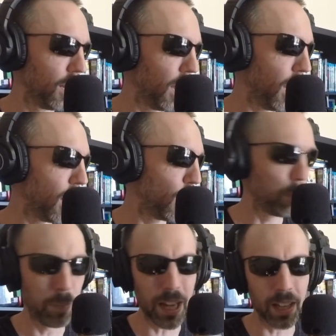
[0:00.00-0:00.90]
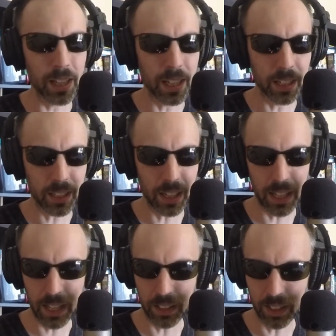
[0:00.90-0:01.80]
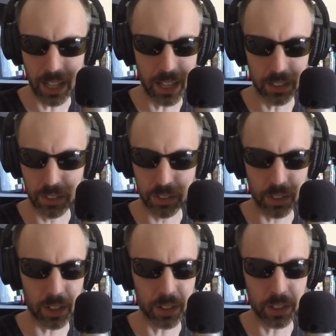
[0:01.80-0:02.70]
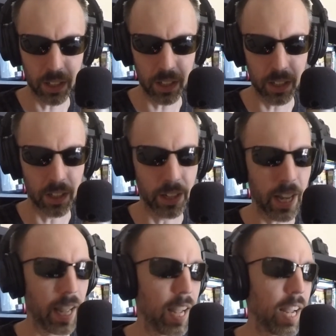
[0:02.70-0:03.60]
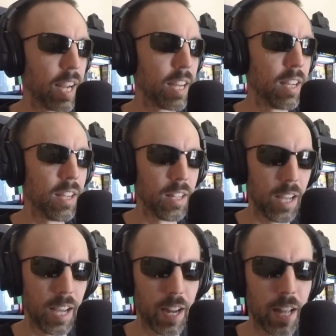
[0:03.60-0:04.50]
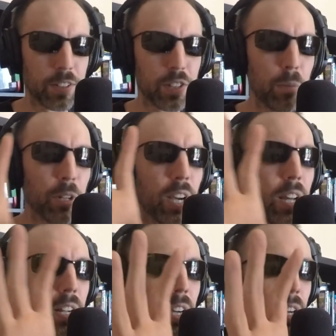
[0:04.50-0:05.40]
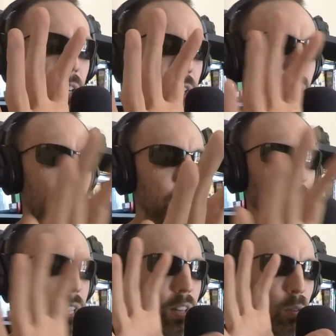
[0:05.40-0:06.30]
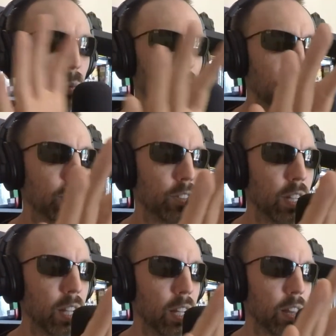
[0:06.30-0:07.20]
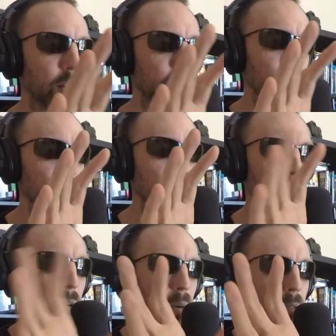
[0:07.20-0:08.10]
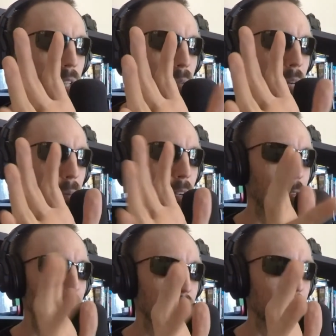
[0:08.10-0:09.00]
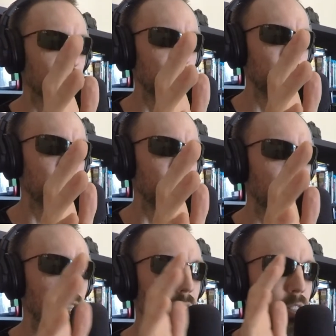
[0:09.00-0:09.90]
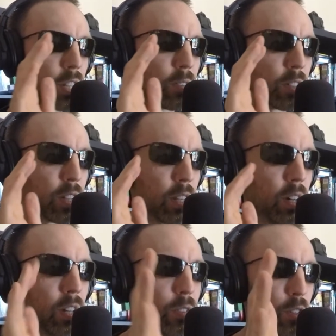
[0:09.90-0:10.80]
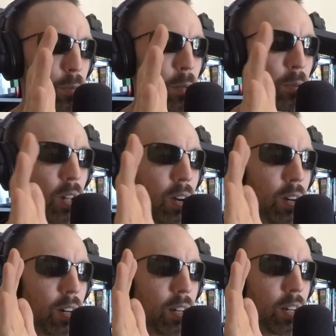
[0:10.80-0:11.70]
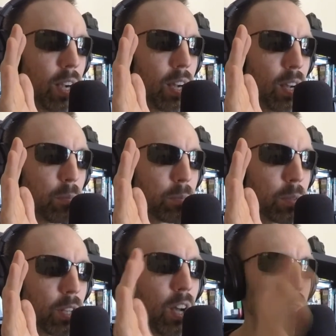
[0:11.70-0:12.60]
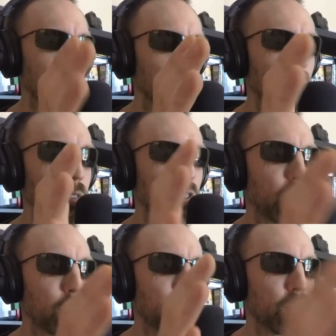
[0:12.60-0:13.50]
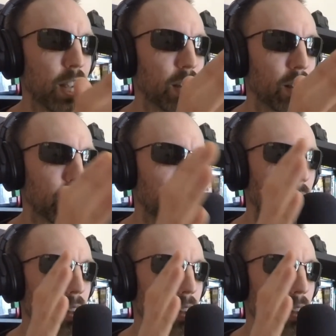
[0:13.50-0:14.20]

Bailey and Kyle had started on a... Had stumbled on a cabin in the woods that seems to be populated by about 5 or 6 people. And what they discover is that all of those people are convicts who have escaped jail and are now